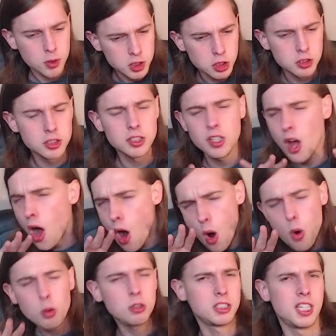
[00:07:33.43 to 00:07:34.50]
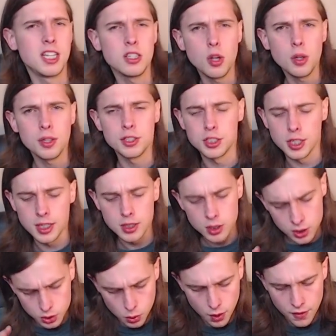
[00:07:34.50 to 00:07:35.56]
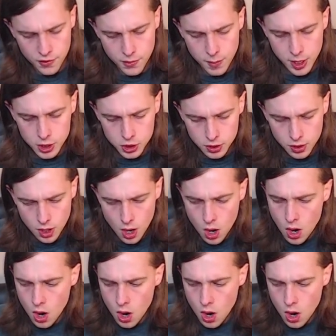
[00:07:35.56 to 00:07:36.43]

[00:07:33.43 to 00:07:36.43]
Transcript: which is an old technology to store information,